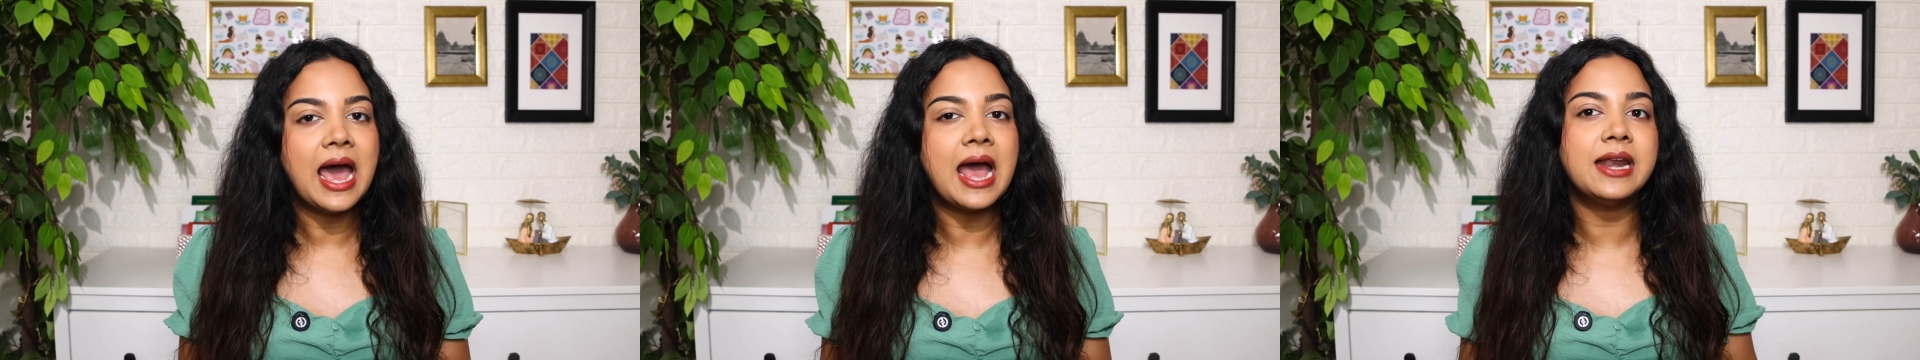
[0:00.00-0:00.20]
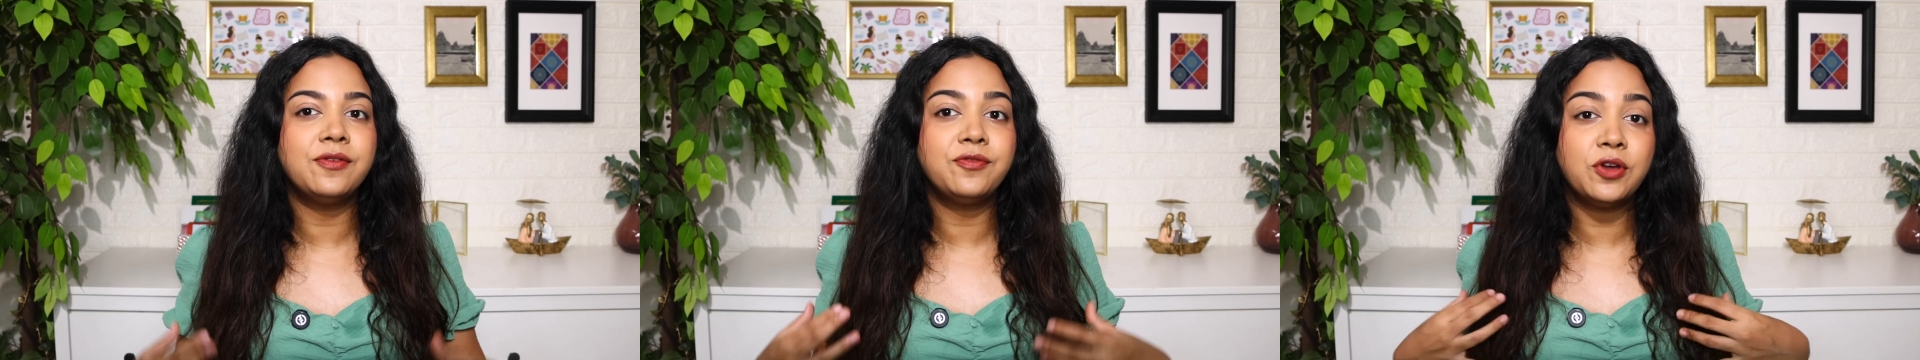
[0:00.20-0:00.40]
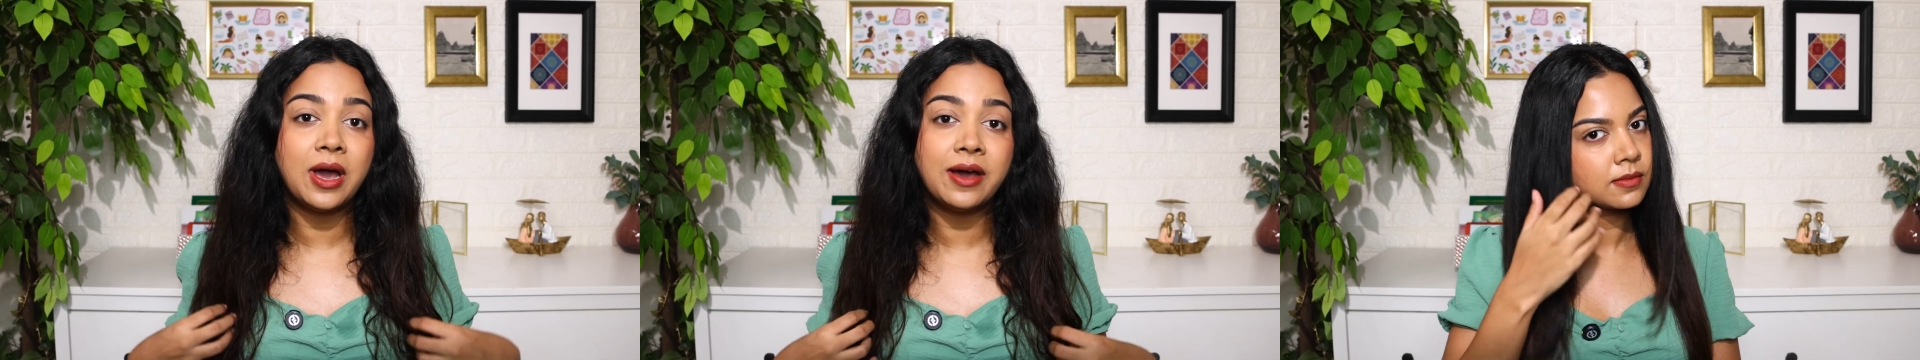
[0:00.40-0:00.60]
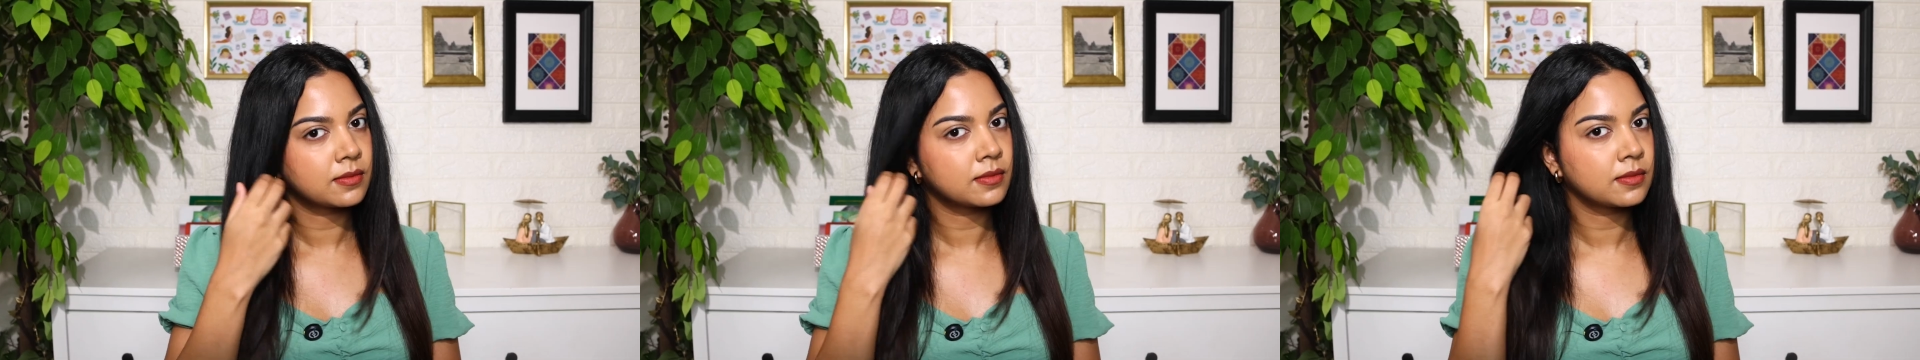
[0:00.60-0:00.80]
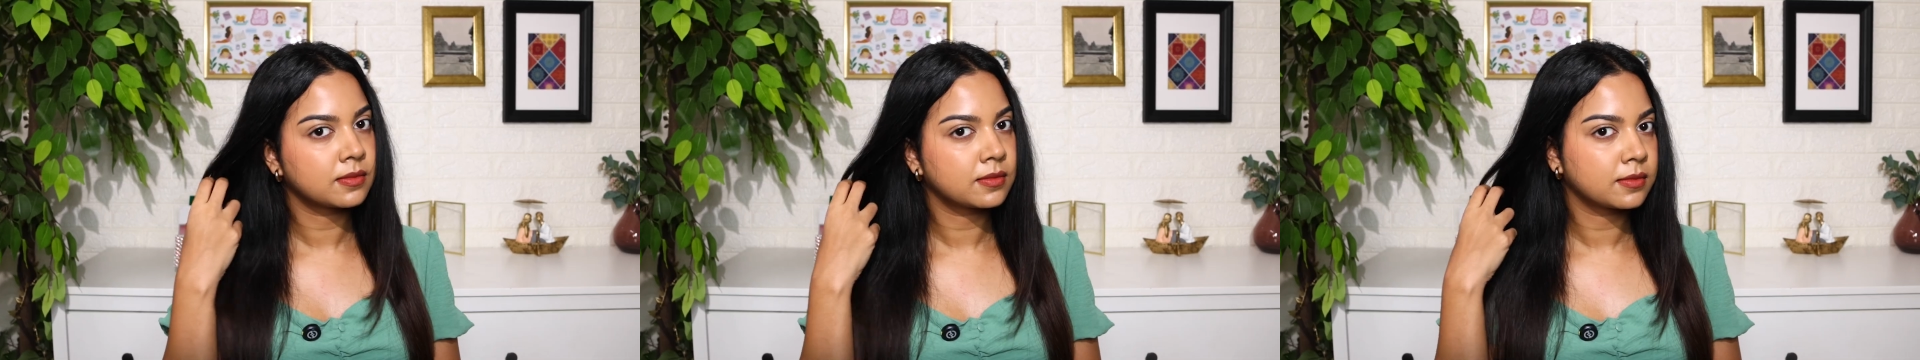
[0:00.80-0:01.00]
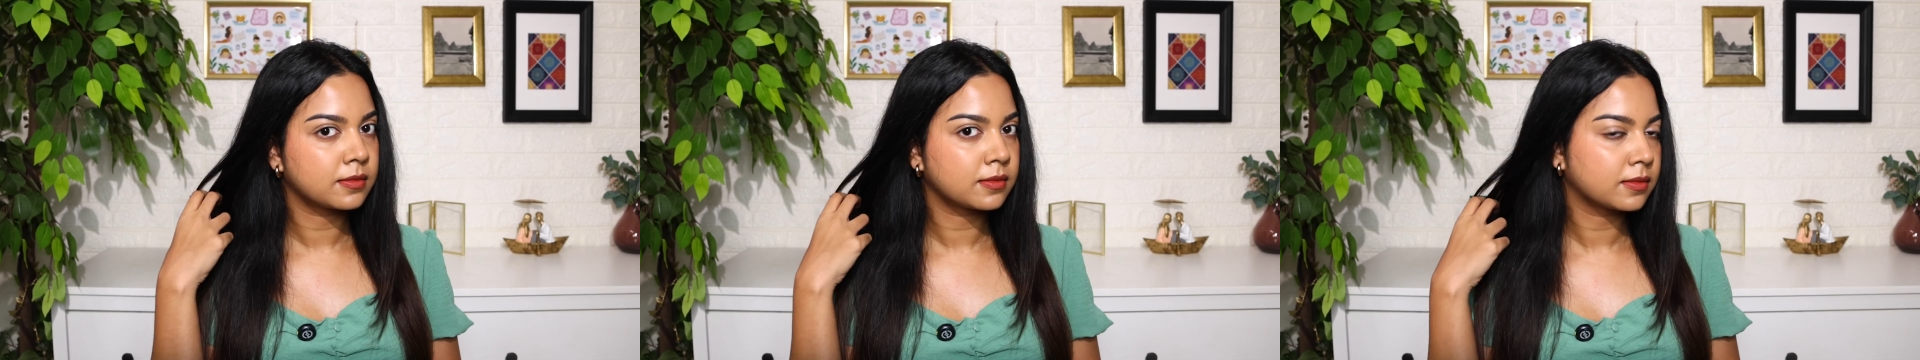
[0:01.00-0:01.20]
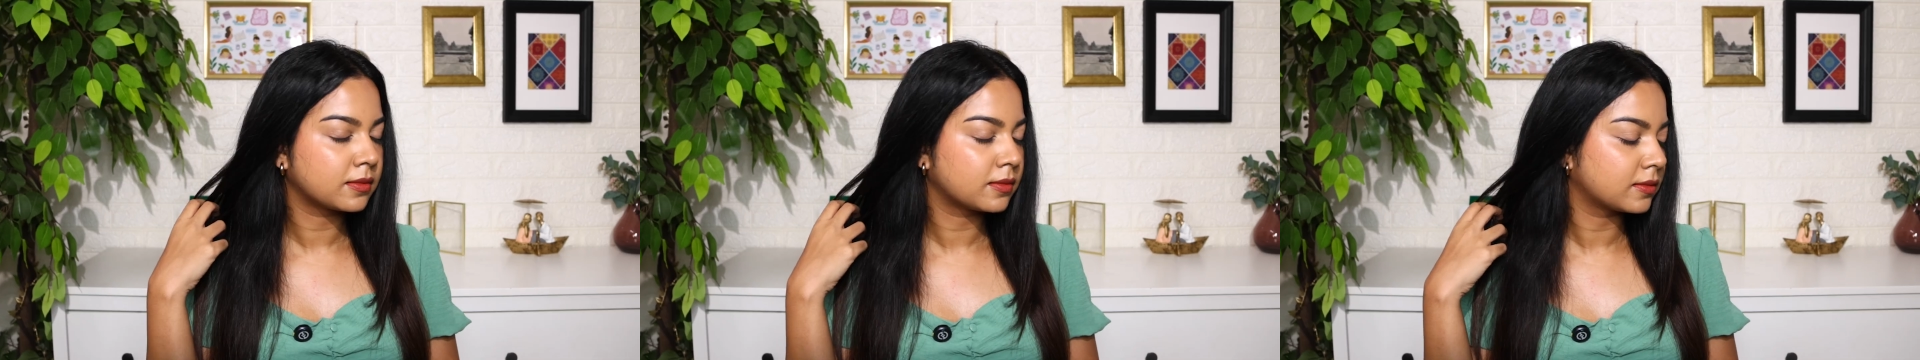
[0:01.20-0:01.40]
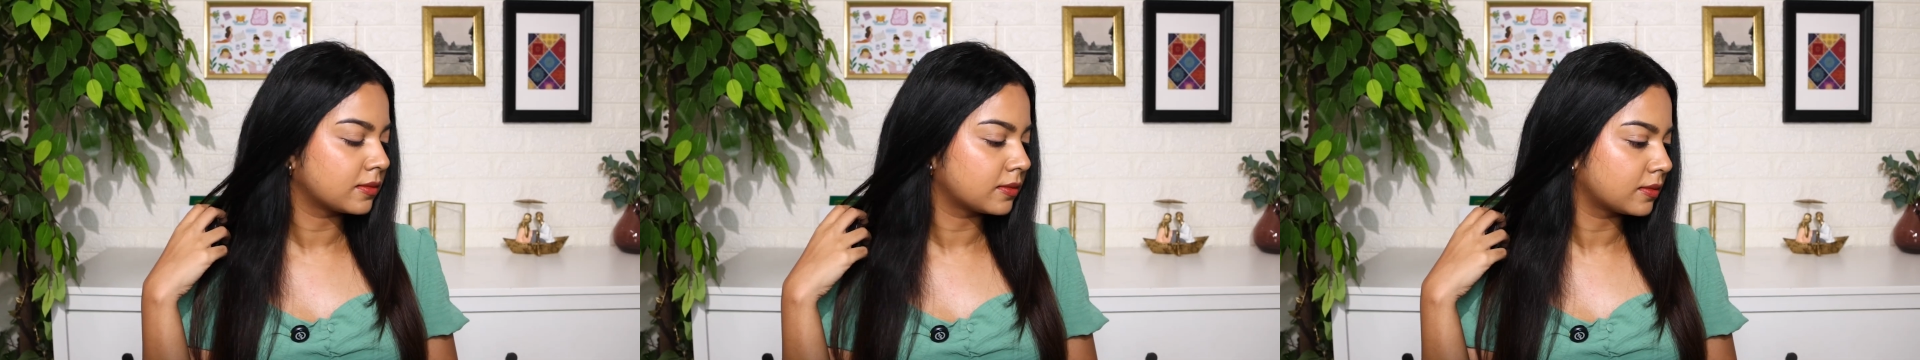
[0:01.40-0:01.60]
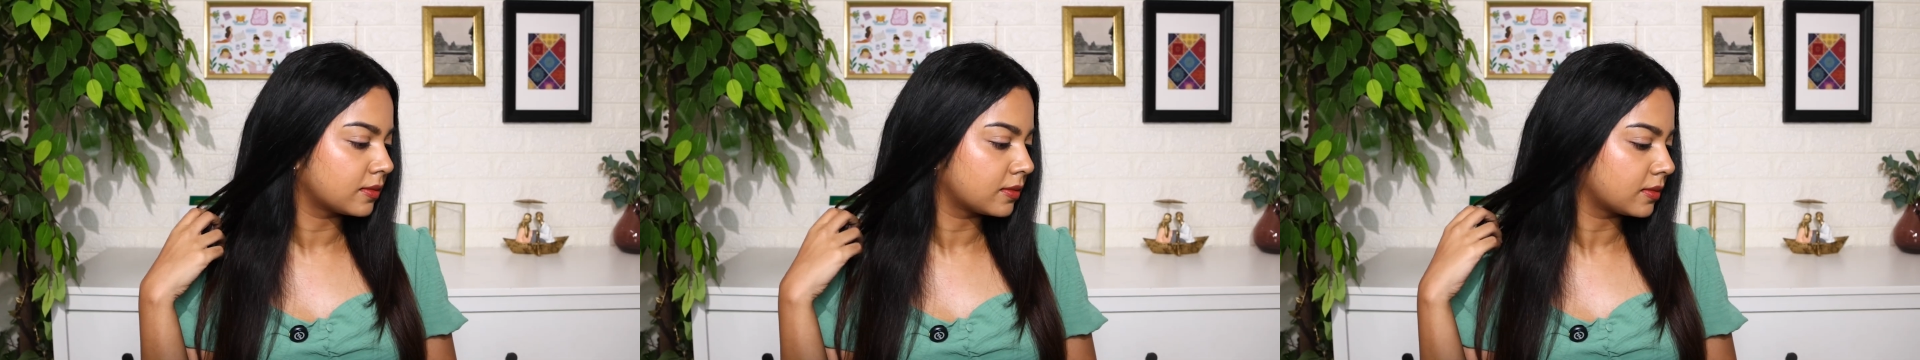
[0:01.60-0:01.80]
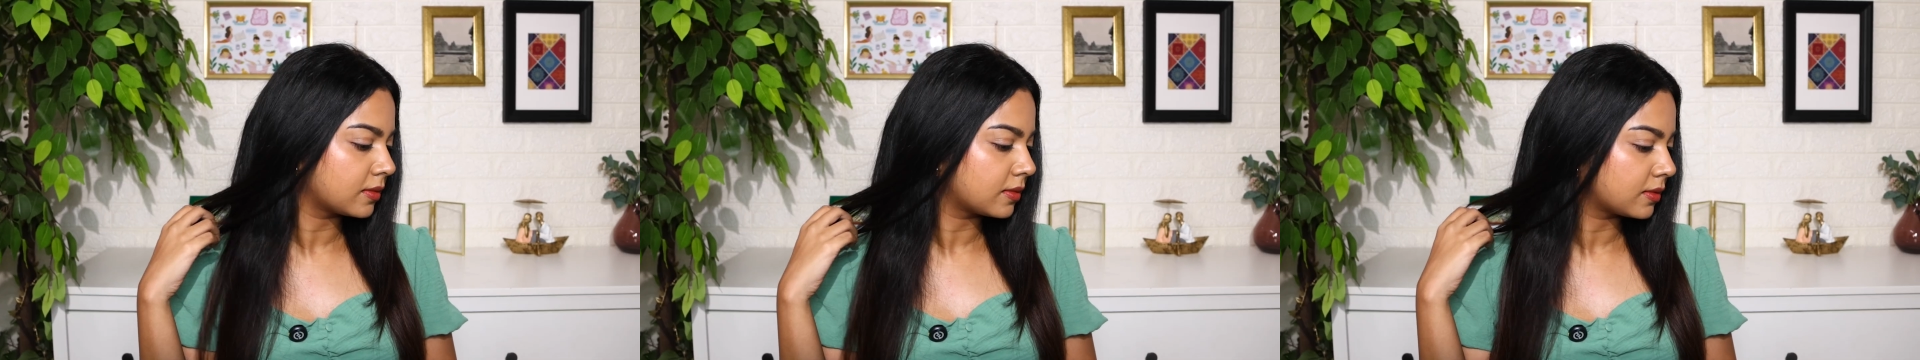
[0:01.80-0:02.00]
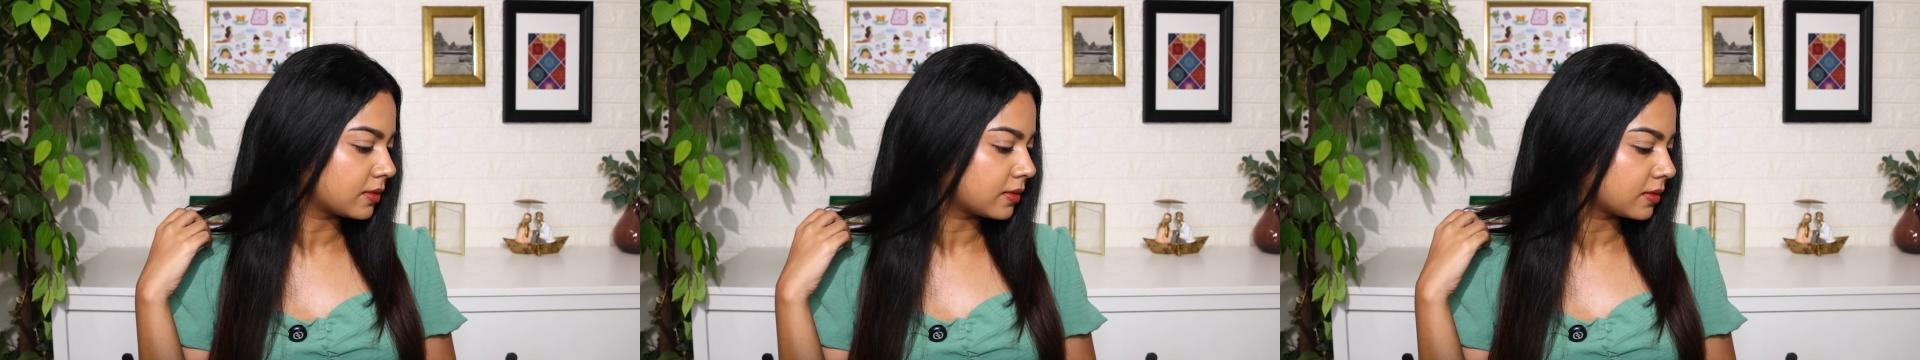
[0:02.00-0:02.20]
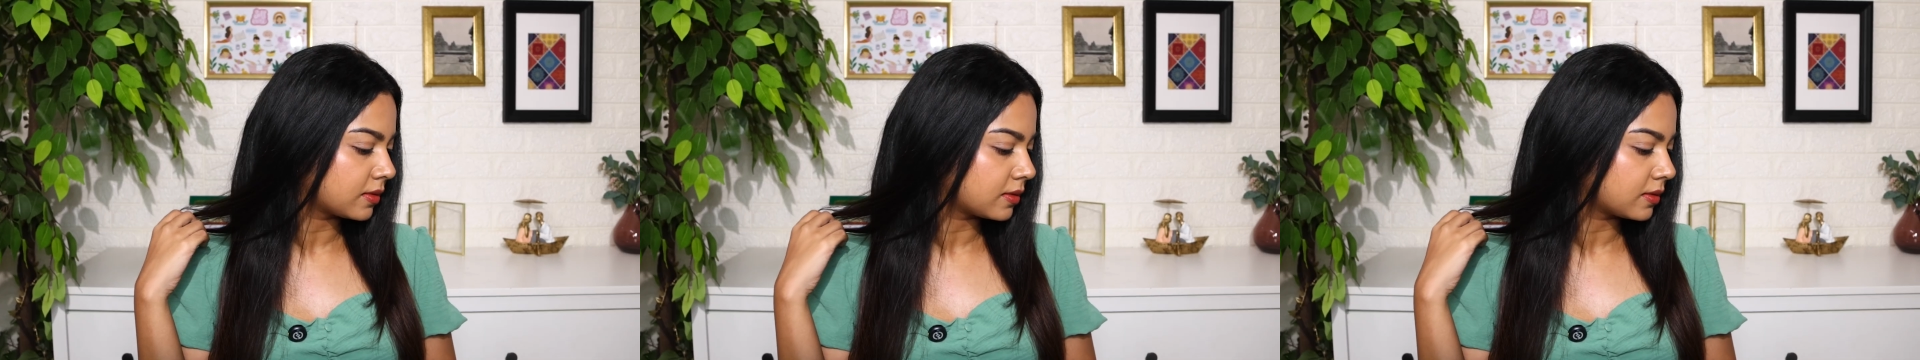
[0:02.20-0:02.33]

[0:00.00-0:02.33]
and if you have a hair type similar to mine,